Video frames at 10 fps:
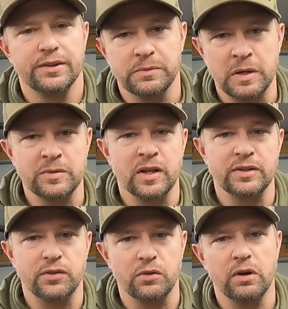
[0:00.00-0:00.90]
Sometimes I
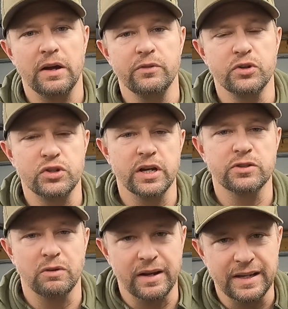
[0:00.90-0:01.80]
like to throw heavier
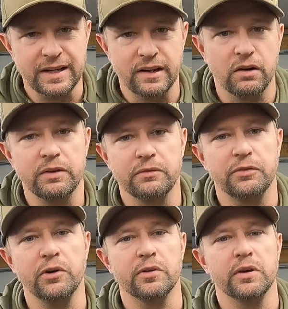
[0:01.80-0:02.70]
jigs so I can get it out even
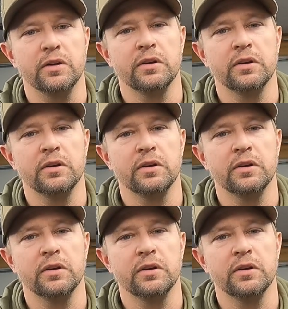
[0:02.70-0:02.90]
further.